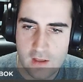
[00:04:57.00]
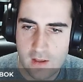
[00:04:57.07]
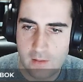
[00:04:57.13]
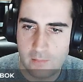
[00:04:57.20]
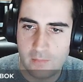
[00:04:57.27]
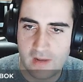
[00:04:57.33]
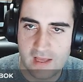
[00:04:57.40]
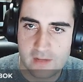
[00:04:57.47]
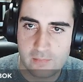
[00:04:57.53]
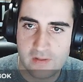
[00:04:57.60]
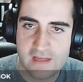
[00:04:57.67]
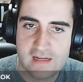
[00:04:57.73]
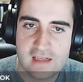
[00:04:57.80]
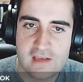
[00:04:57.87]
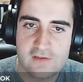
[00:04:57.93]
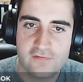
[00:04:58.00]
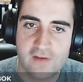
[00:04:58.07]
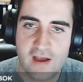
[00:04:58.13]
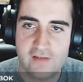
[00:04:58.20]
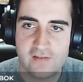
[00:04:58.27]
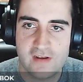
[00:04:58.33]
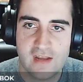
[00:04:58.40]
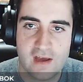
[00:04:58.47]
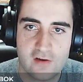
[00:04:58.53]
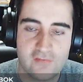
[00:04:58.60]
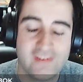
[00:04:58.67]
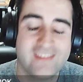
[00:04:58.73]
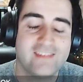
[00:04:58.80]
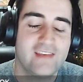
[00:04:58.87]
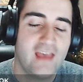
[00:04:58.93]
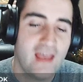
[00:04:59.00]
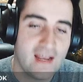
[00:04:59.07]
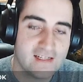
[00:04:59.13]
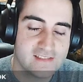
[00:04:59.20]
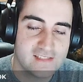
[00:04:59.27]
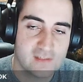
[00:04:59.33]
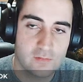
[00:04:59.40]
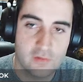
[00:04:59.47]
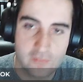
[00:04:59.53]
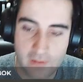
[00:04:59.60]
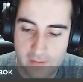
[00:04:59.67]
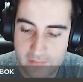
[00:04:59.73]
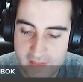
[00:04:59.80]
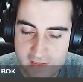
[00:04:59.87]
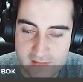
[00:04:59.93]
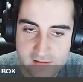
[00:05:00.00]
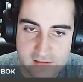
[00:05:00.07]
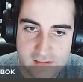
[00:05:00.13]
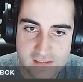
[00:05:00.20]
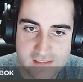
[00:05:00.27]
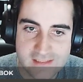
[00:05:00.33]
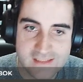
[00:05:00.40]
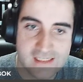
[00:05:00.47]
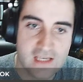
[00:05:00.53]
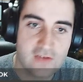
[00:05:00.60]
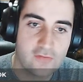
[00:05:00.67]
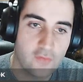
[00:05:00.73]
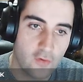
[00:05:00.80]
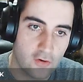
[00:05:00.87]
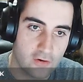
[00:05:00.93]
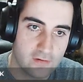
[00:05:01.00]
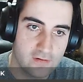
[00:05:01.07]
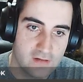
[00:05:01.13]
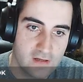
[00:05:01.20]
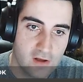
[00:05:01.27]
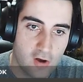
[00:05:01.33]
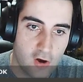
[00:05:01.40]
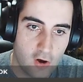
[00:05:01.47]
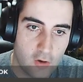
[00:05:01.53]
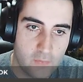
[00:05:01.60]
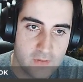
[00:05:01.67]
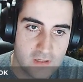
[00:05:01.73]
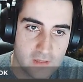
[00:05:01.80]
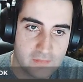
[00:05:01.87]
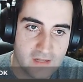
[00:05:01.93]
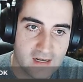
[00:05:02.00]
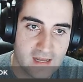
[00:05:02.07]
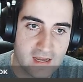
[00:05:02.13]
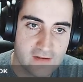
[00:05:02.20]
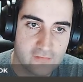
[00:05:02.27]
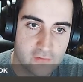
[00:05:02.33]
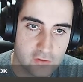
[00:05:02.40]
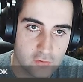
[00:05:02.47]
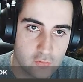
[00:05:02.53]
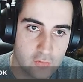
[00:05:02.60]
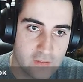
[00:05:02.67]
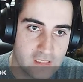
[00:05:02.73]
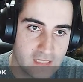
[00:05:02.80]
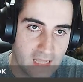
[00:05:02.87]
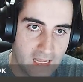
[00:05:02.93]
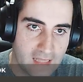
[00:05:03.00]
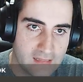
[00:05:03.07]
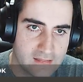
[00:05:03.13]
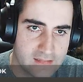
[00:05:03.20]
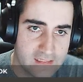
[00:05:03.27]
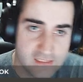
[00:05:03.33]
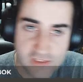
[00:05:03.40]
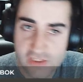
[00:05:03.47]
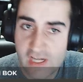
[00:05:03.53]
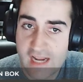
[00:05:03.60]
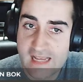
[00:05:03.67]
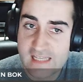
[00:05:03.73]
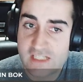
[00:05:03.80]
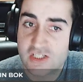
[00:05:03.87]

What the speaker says: Black played e5, and now fantastic move by me, c4. Opening up the line for the queen, and this check is